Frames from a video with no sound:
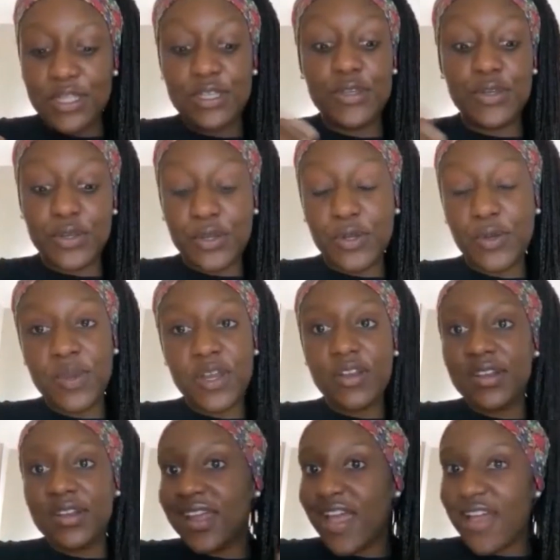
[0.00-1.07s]
your career,
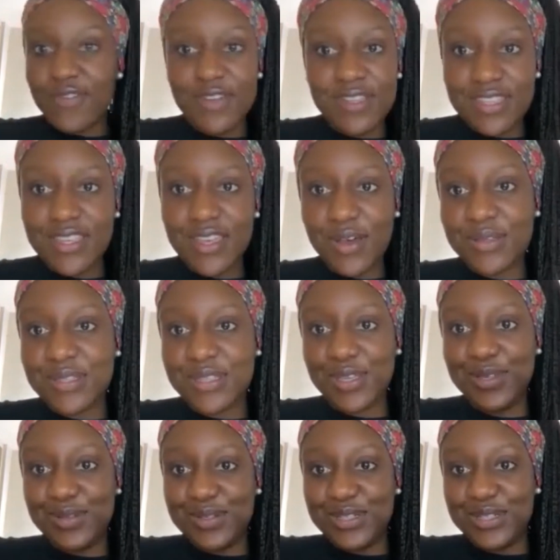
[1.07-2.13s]
and everything else that
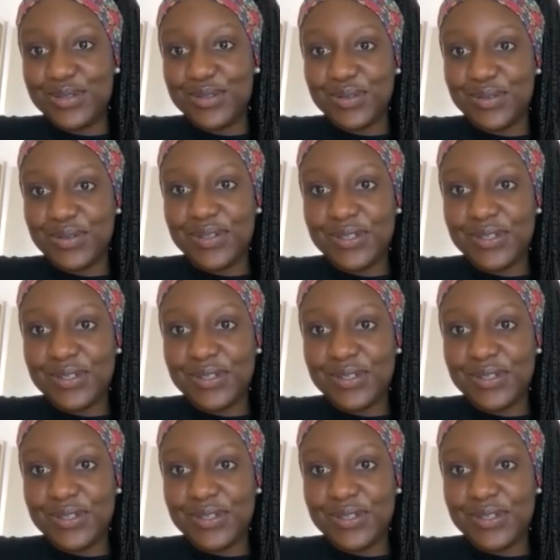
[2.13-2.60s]
you do?